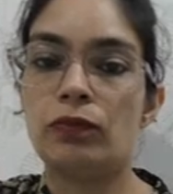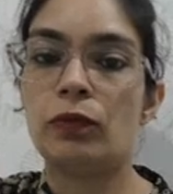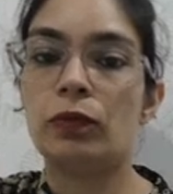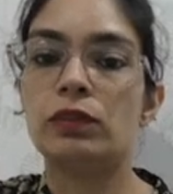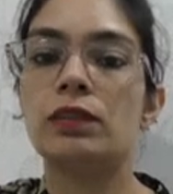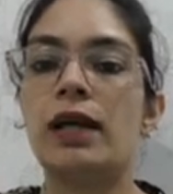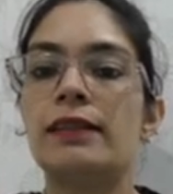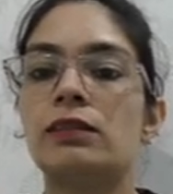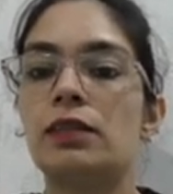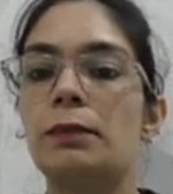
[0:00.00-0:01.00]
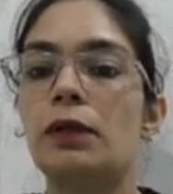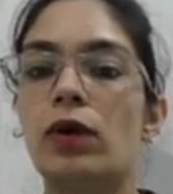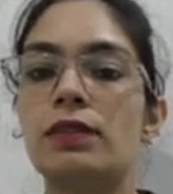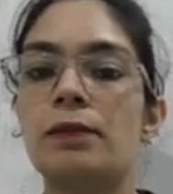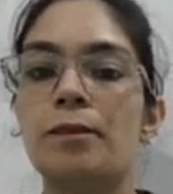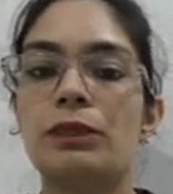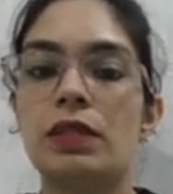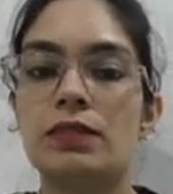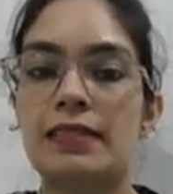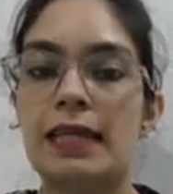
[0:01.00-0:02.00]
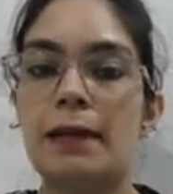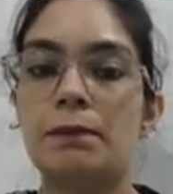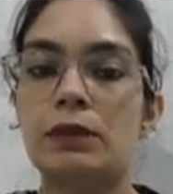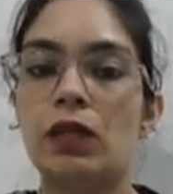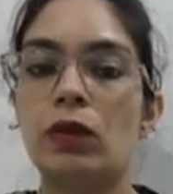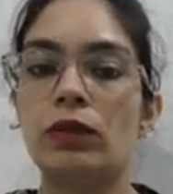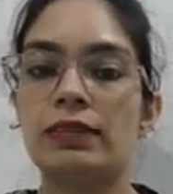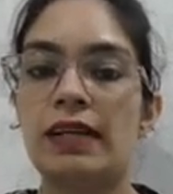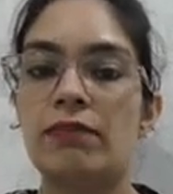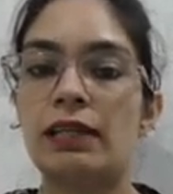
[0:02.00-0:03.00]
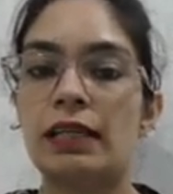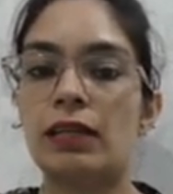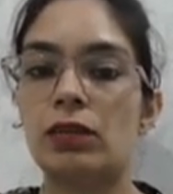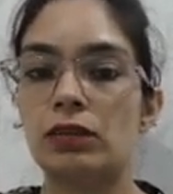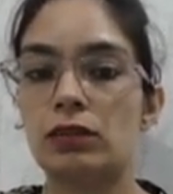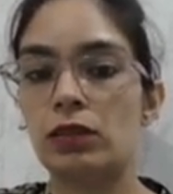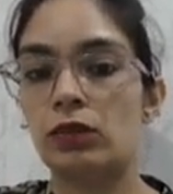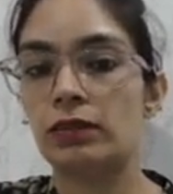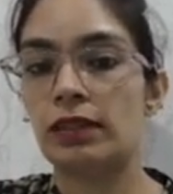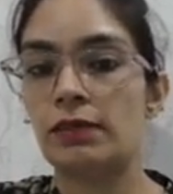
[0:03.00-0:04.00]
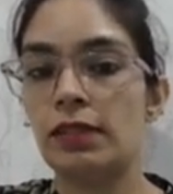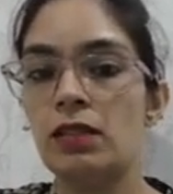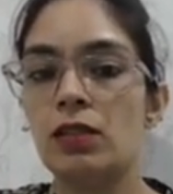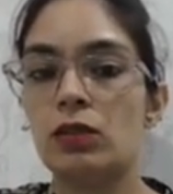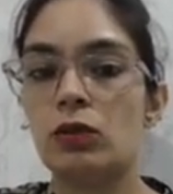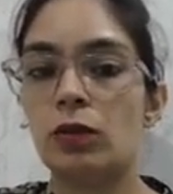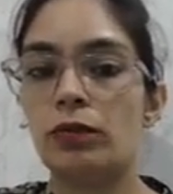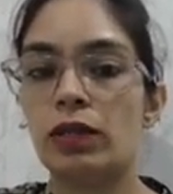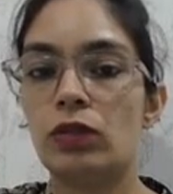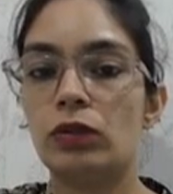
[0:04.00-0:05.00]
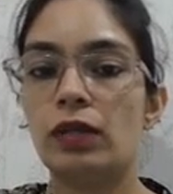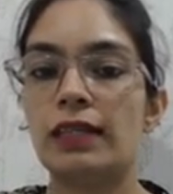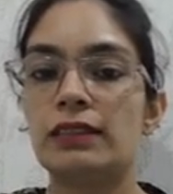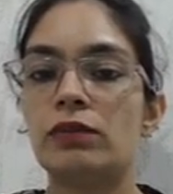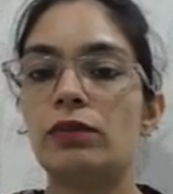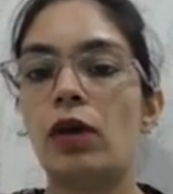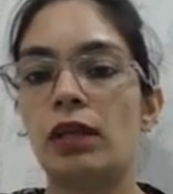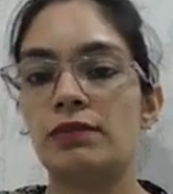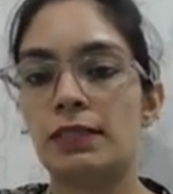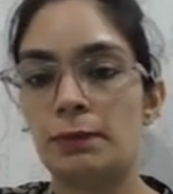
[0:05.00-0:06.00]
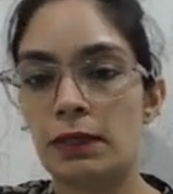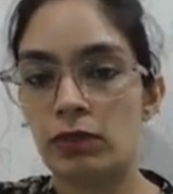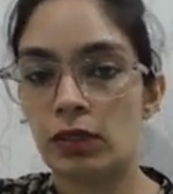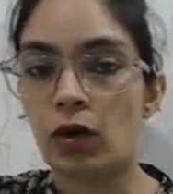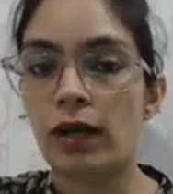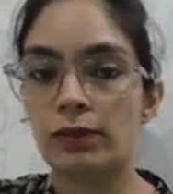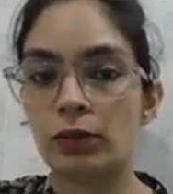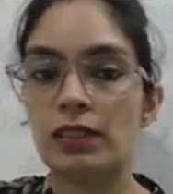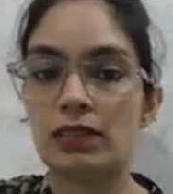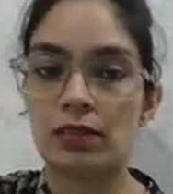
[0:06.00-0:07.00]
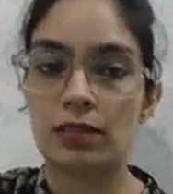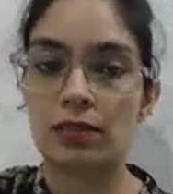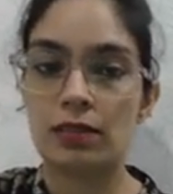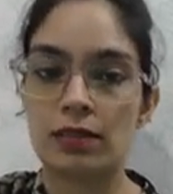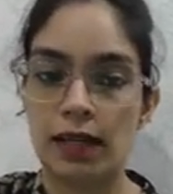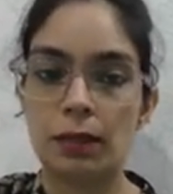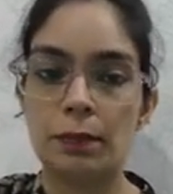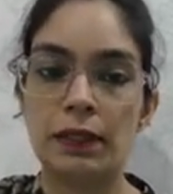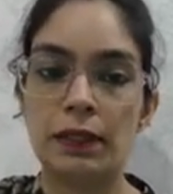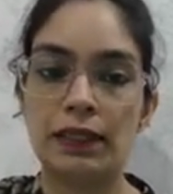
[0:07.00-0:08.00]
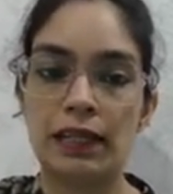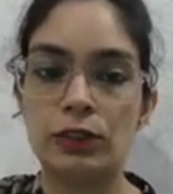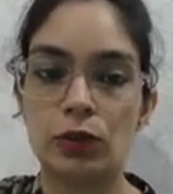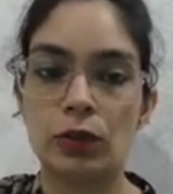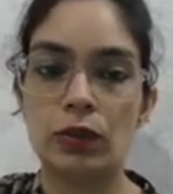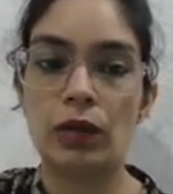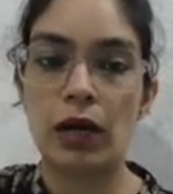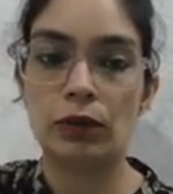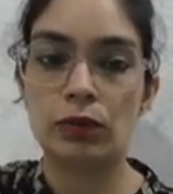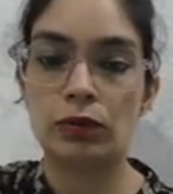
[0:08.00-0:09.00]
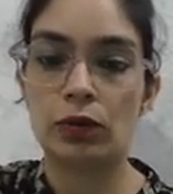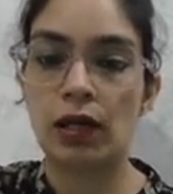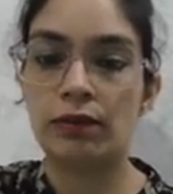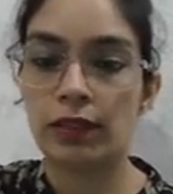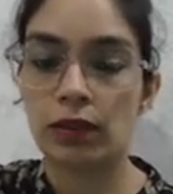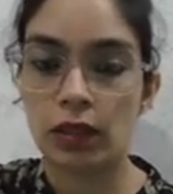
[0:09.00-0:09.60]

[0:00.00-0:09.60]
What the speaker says: 4 is the answer, because same 0, 7, here also 0, 7. So we know the answer will always be with or. So this is the answer, but I'll show you how to solve it.